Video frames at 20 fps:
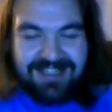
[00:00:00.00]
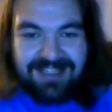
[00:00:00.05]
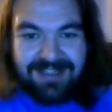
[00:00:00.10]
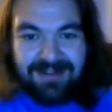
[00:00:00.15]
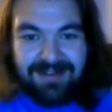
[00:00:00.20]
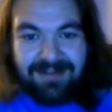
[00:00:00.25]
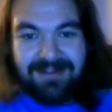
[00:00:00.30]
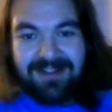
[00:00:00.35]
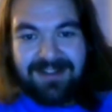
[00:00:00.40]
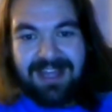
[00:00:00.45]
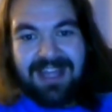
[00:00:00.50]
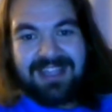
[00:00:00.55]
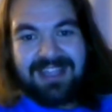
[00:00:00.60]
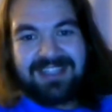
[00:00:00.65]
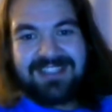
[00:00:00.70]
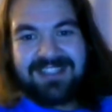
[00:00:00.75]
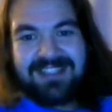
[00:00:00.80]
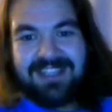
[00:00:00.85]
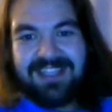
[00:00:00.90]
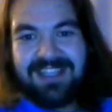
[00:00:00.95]
I'm glad to
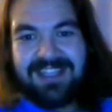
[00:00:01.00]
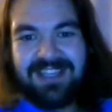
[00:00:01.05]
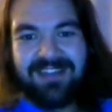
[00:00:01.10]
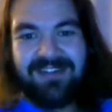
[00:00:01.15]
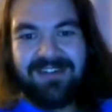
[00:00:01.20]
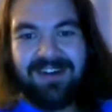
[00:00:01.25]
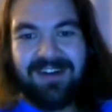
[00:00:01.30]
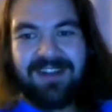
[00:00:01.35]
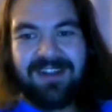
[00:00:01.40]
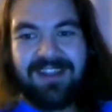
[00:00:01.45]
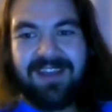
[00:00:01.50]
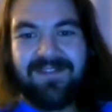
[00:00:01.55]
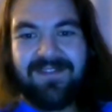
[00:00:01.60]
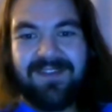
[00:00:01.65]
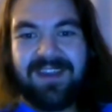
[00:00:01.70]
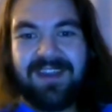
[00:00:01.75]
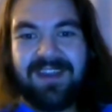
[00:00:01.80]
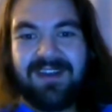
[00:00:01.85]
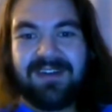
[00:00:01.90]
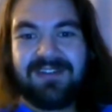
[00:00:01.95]
see that you are
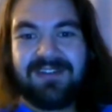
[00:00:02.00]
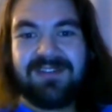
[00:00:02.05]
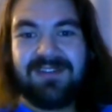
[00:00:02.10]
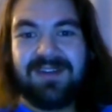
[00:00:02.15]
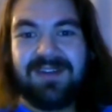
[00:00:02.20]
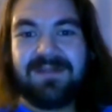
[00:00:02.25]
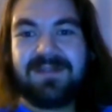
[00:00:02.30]
living your dream.